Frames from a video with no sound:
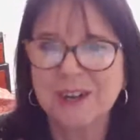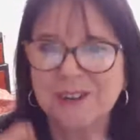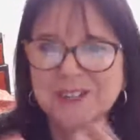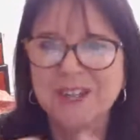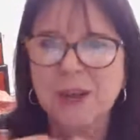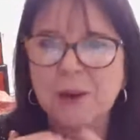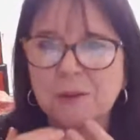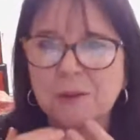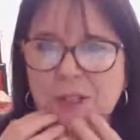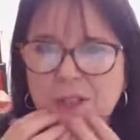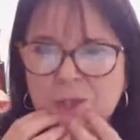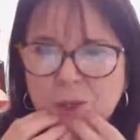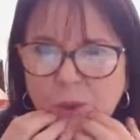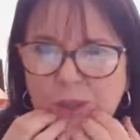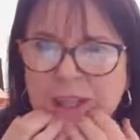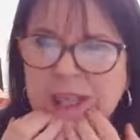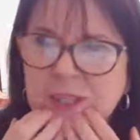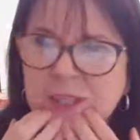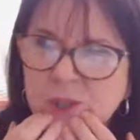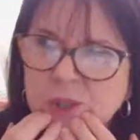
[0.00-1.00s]
So there's all
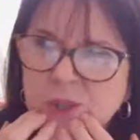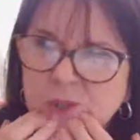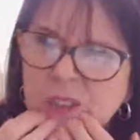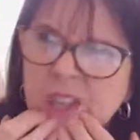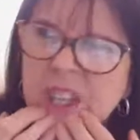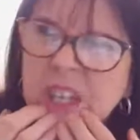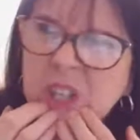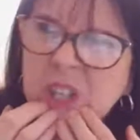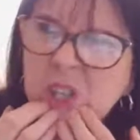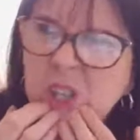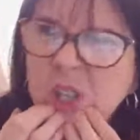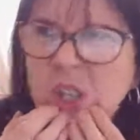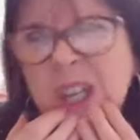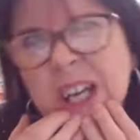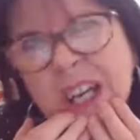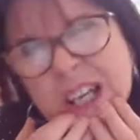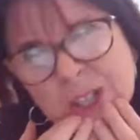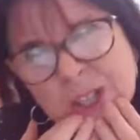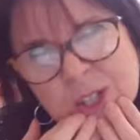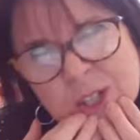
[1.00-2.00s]
that sort of
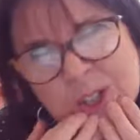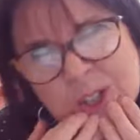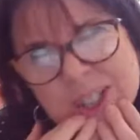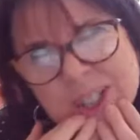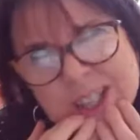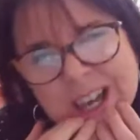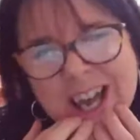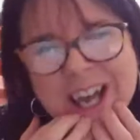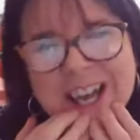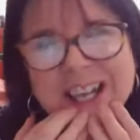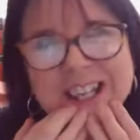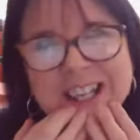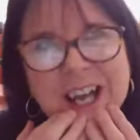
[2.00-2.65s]
shouldn't I?